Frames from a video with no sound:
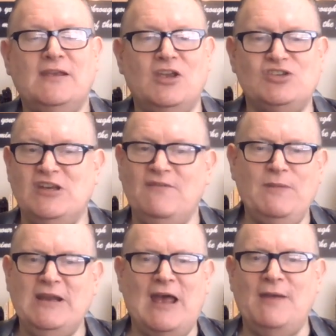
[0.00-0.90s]
Kashif,
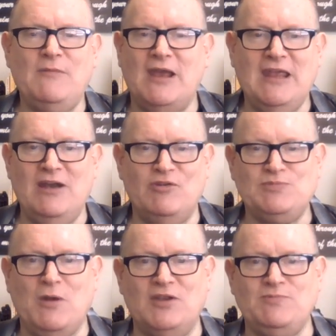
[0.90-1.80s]
but I'm not getting a
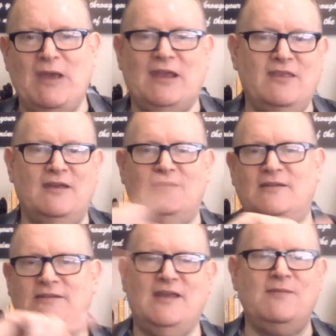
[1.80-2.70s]
response back. The,
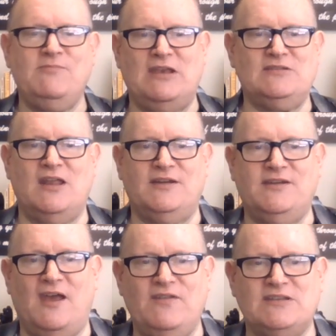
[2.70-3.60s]
the time thing's kind of
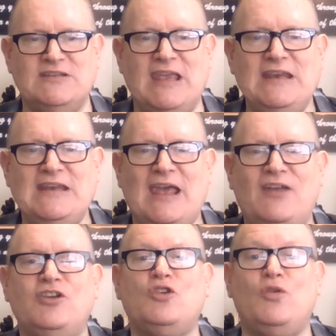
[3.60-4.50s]
tough. It's getting
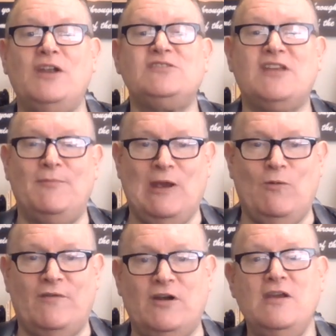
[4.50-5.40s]
down to crunch time,
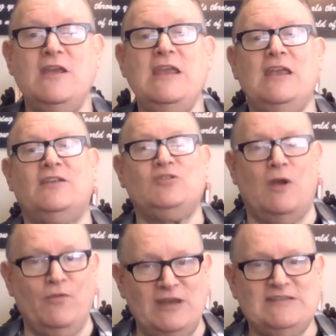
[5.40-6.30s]
however. And so
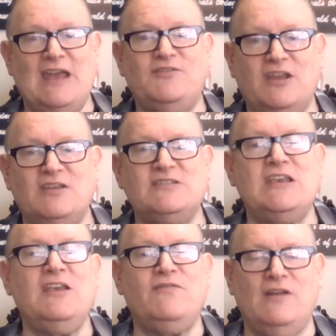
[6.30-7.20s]
I reached out to
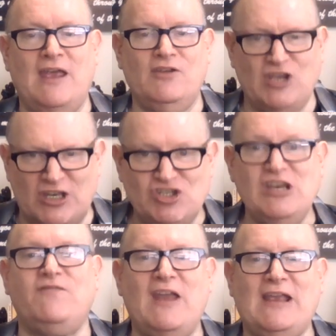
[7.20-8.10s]
Kashif, like,
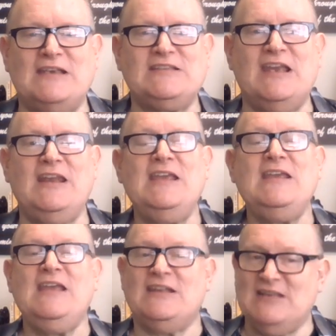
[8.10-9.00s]
Kashif, like I said.
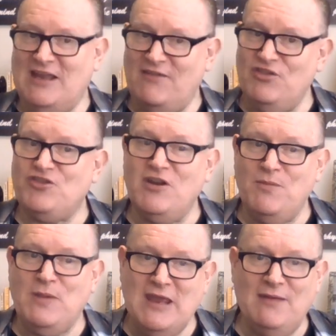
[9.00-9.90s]
It's
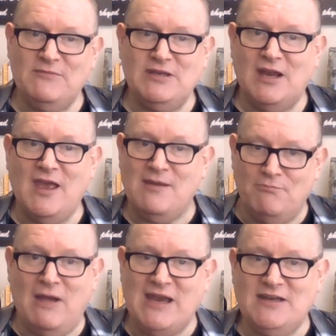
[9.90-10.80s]
11.30 p.m. tonight,
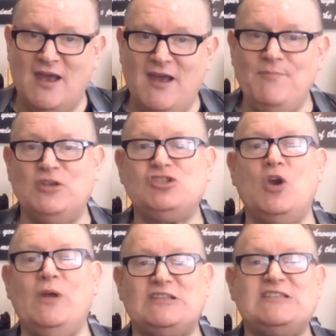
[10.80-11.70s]
my time. And
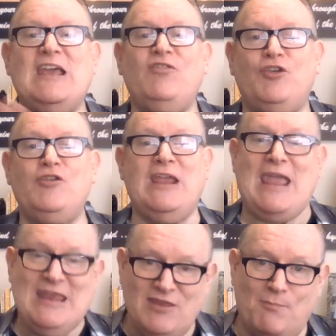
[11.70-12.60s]
so it's
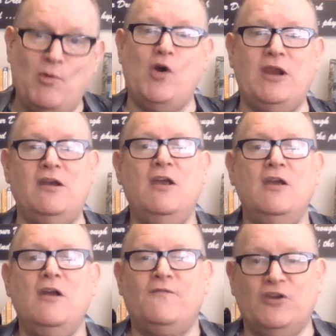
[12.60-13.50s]
10.30 in the morning
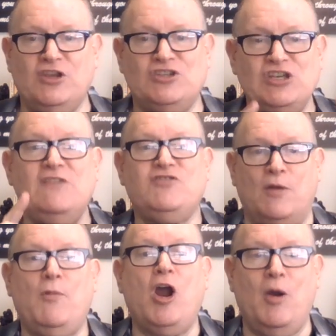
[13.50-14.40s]
for Kashif
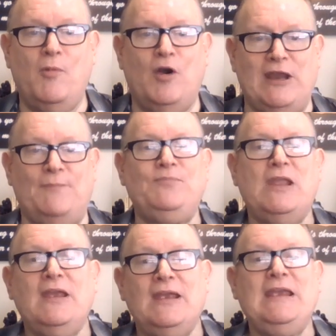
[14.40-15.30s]
tomorrow morning.
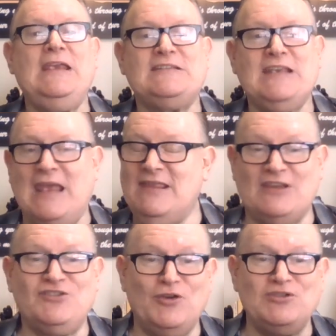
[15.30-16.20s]
He said
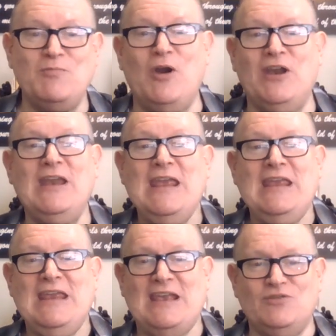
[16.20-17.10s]
that's Thursday morning.
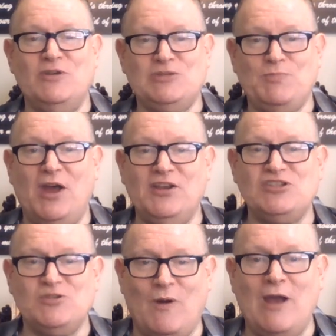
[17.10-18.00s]
He hasn't
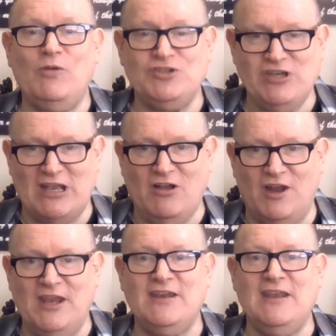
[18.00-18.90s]
responded, so I will check
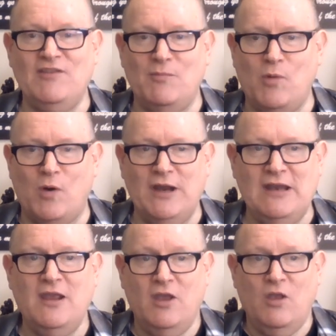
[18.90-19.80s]
on it in the
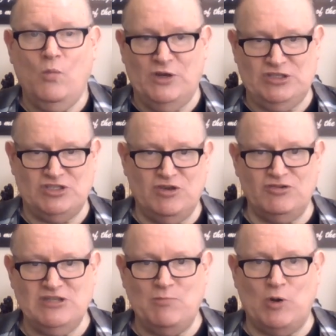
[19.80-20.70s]
morning, which is
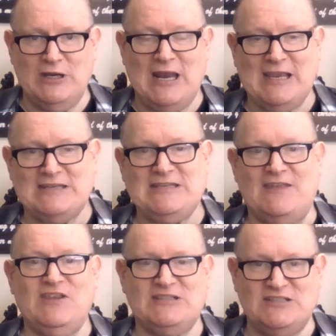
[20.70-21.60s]
Thursday morning. Like I
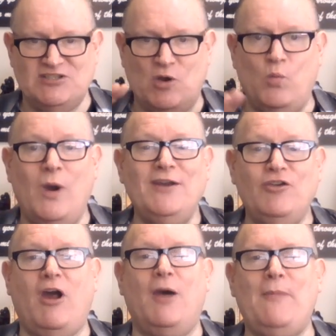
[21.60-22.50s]
said, this is the one
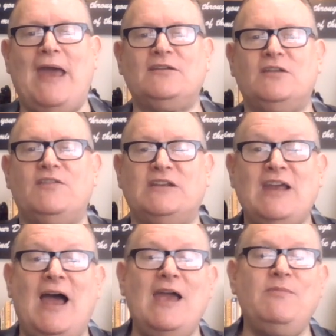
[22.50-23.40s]
drawback to the
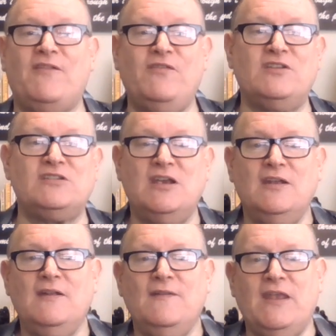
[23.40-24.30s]
time difference
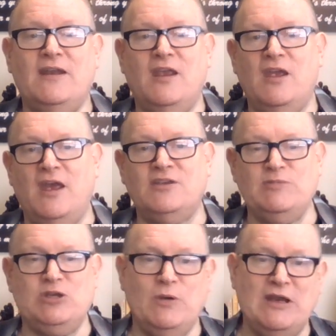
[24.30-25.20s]
that is
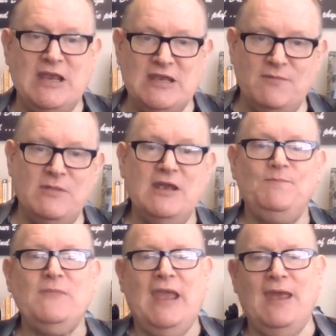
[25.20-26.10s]
between him
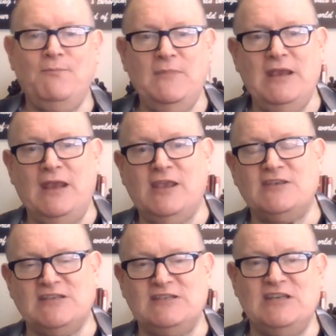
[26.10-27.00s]
and me,
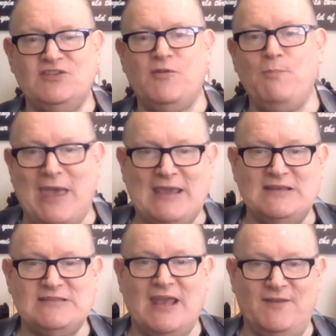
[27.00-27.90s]
since he's from
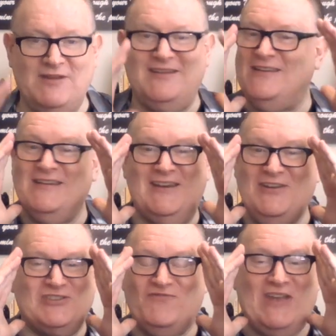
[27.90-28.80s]
Pakistan, and
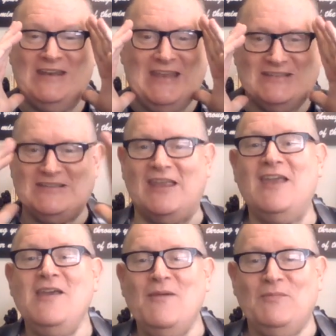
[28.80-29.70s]
it's fantastic.
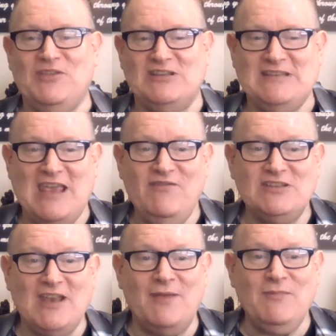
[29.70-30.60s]
But the
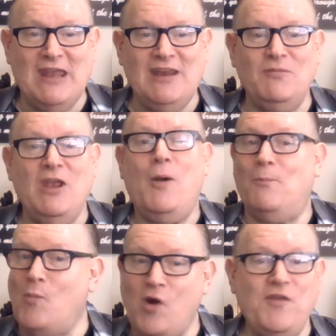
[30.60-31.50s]
savings I'm getting
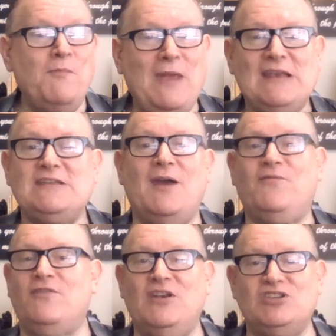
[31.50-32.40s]
more than makes up
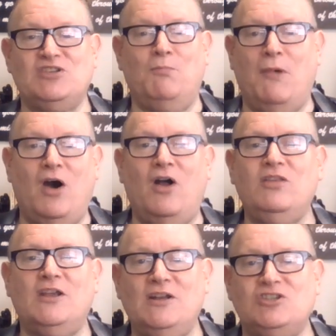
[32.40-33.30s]
for this small
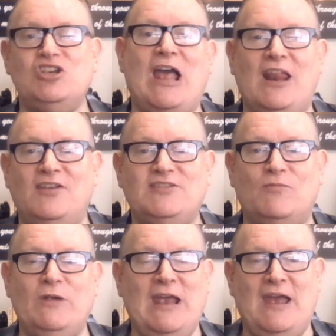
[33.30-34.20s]
little challenge
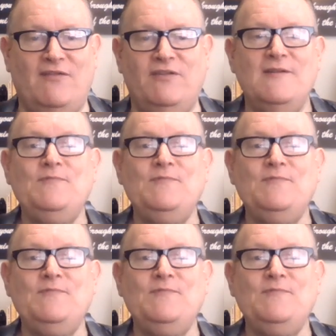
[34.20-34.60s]
that we have.